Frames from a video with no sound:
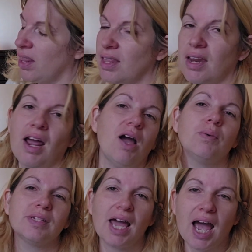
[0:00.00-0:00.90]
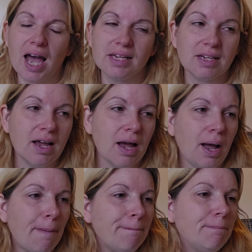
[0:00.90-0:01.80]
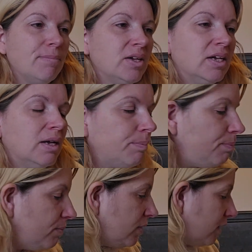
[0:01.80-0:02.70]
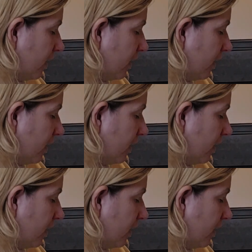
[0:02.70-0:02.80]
then I was at a